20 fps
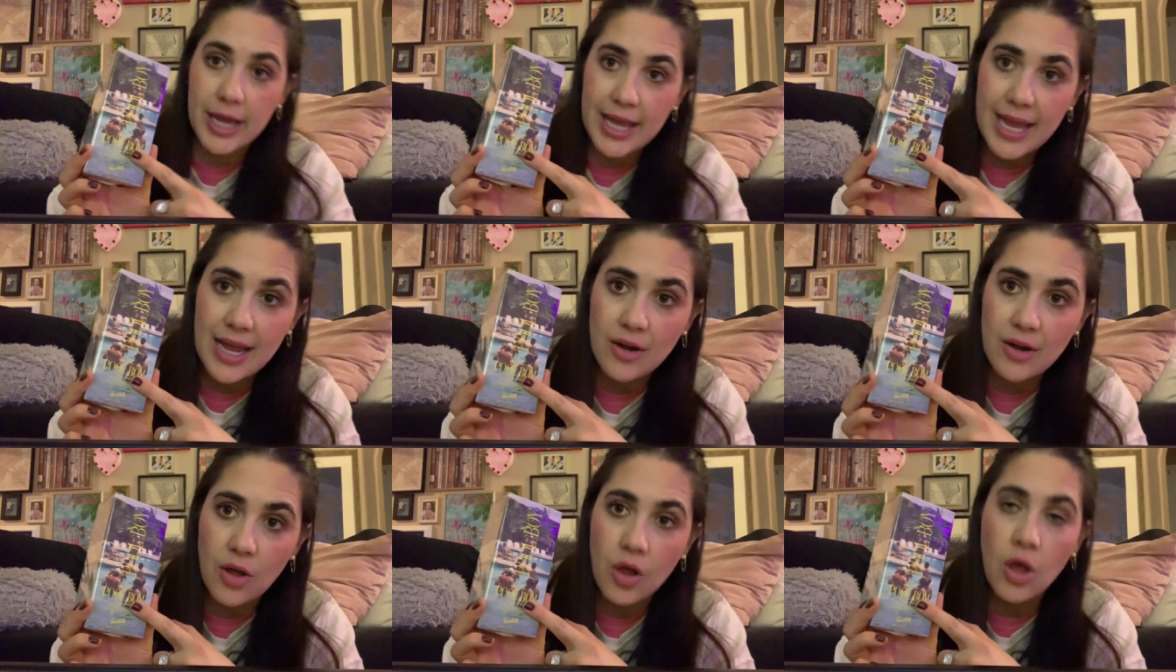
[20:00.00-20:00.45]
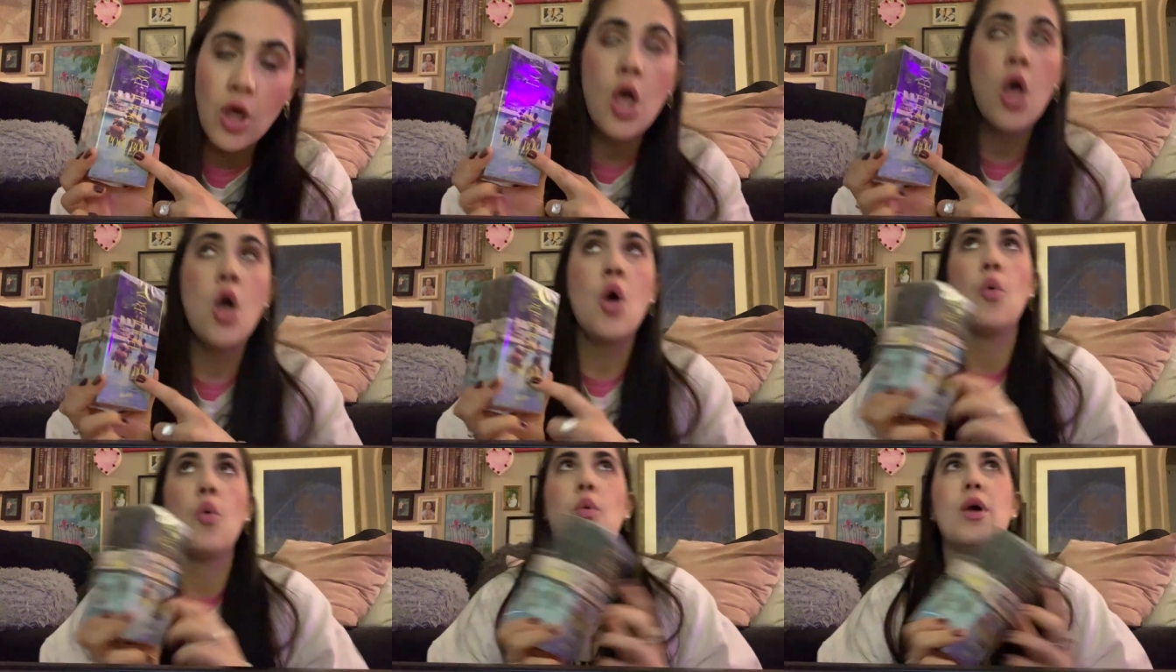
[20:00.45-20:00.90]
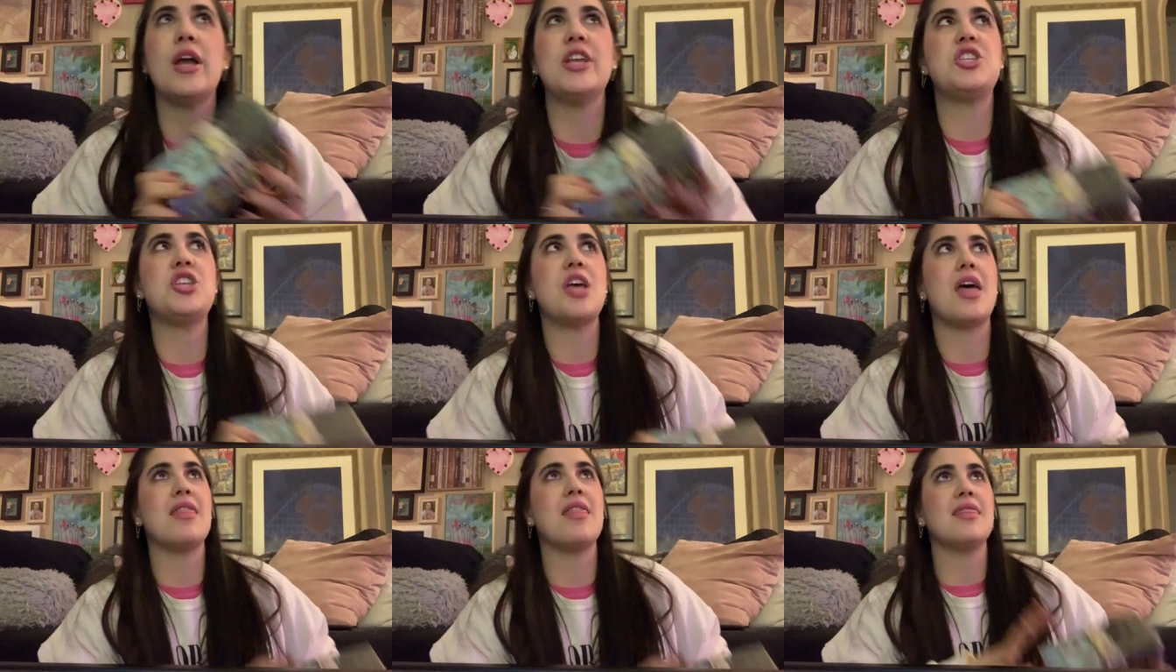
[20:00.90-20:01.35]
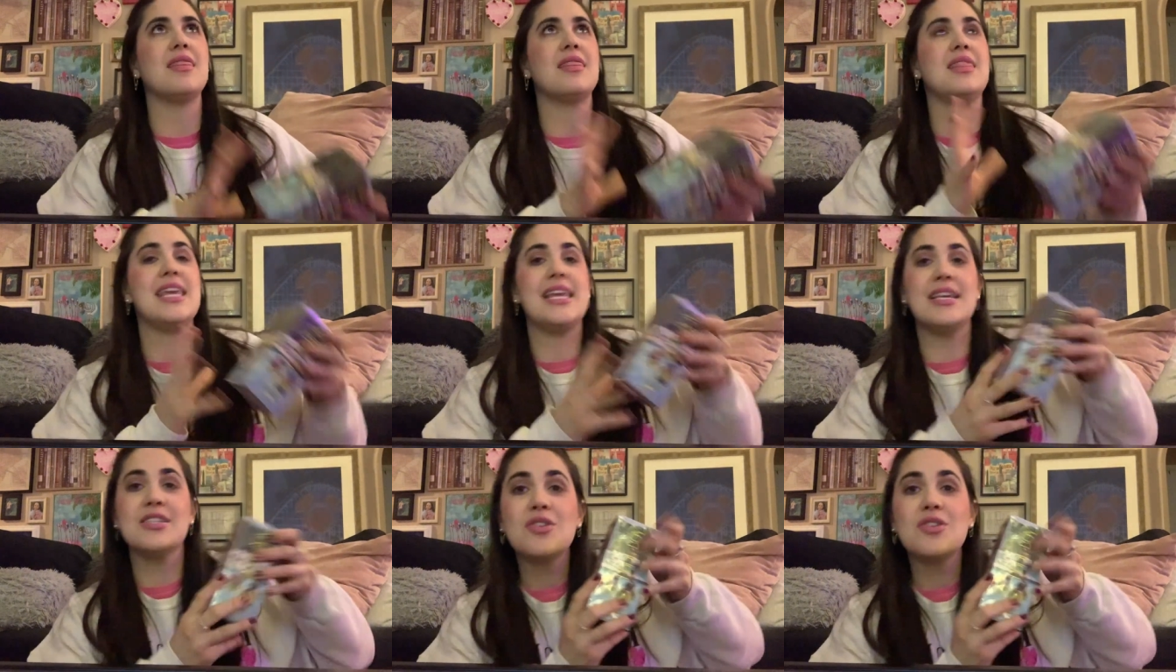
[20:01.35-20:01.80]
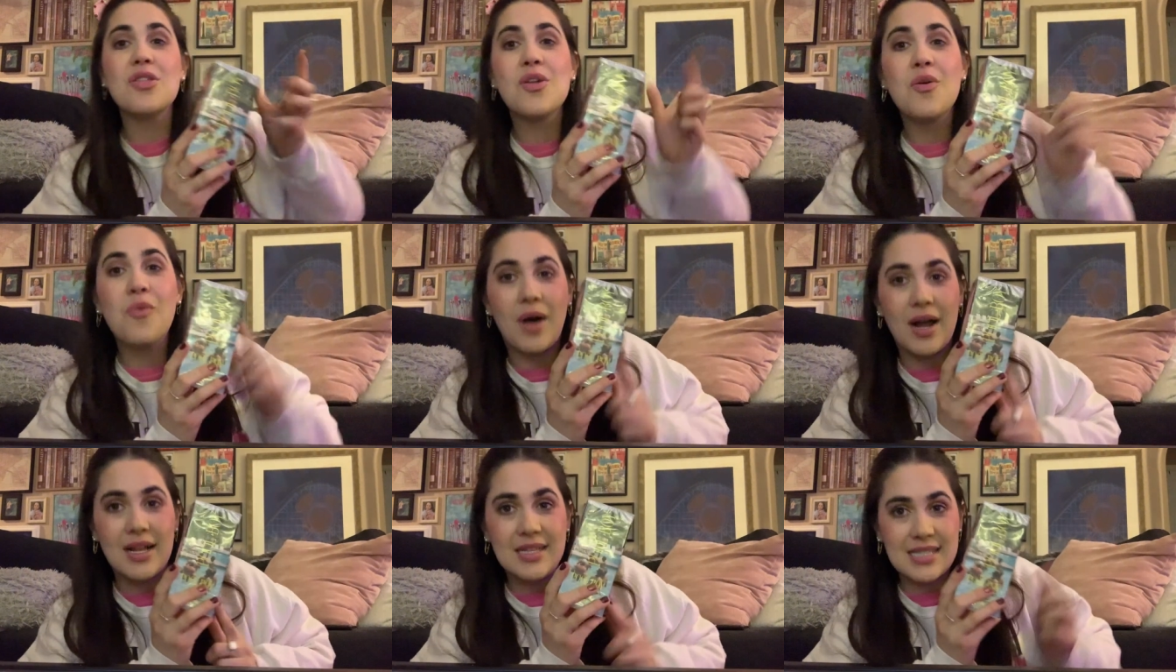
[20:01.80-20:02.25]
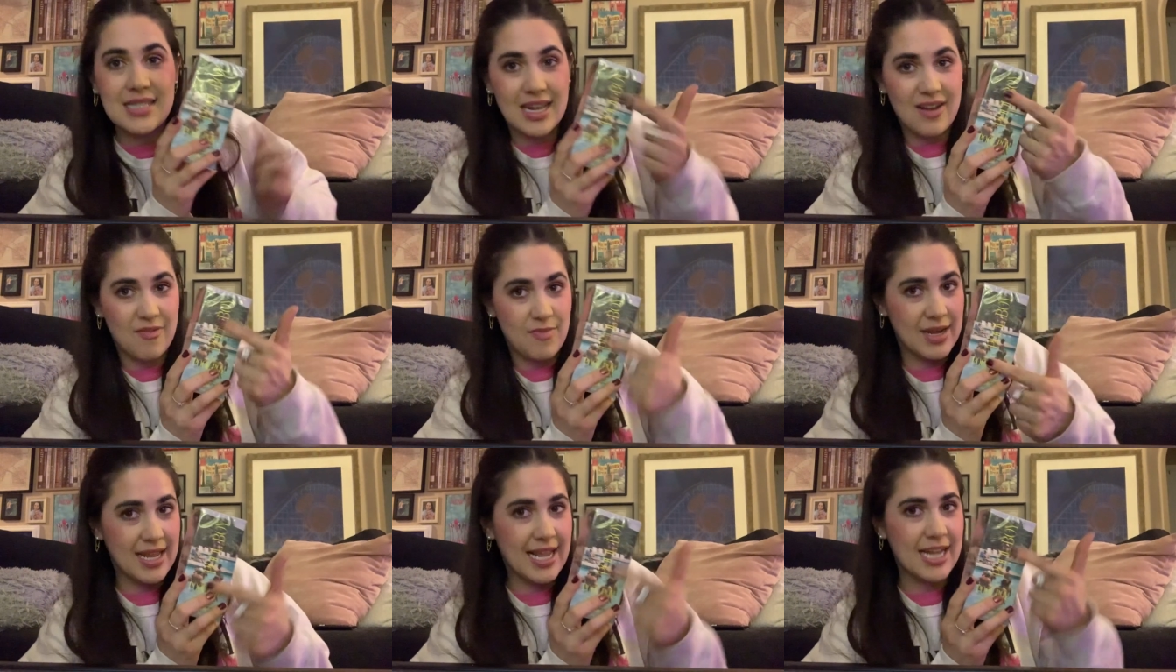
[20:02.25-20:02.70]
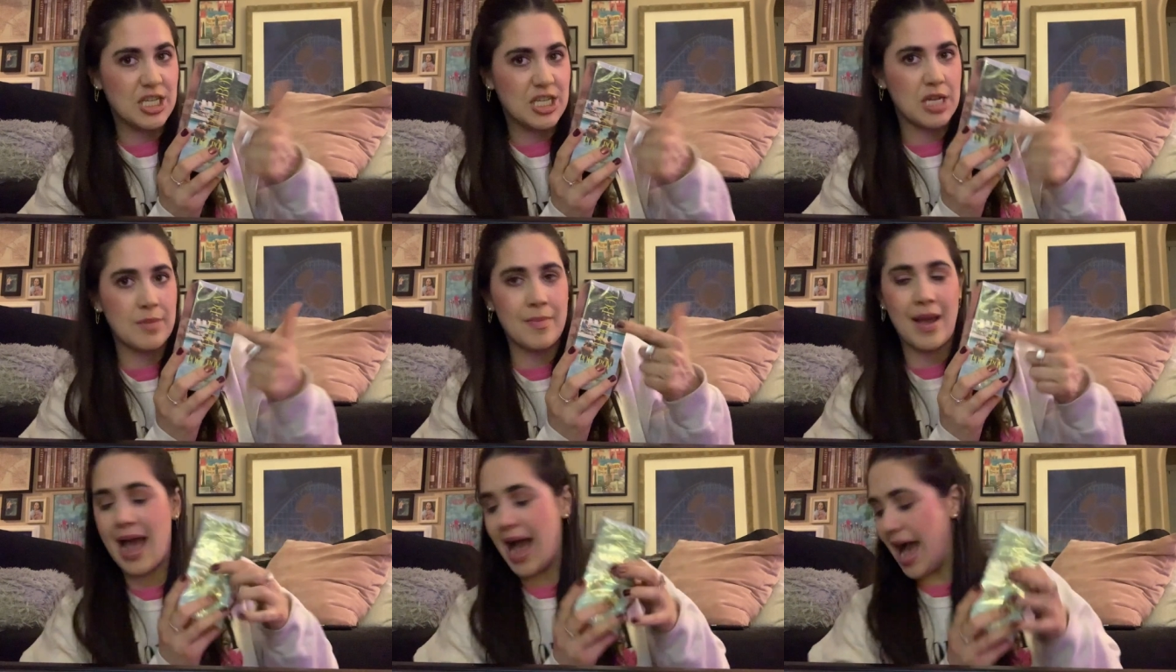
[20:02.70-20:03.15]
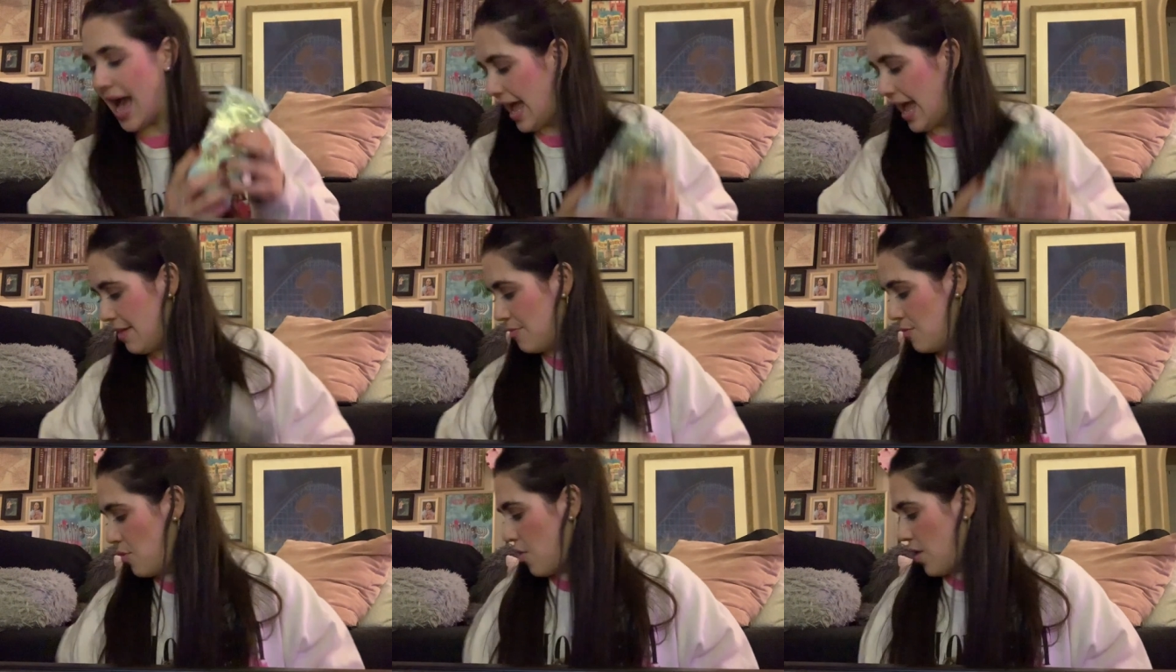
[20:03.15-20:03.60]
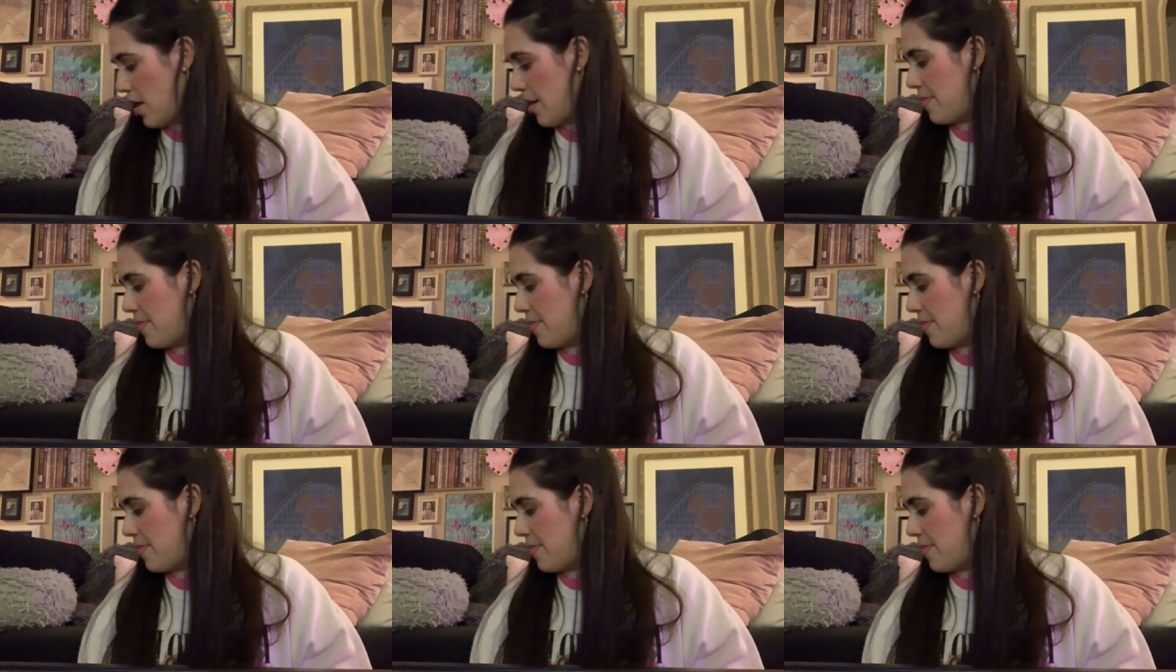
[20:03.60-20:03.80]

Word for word: candle, which these are the ones that have been catching my eye more,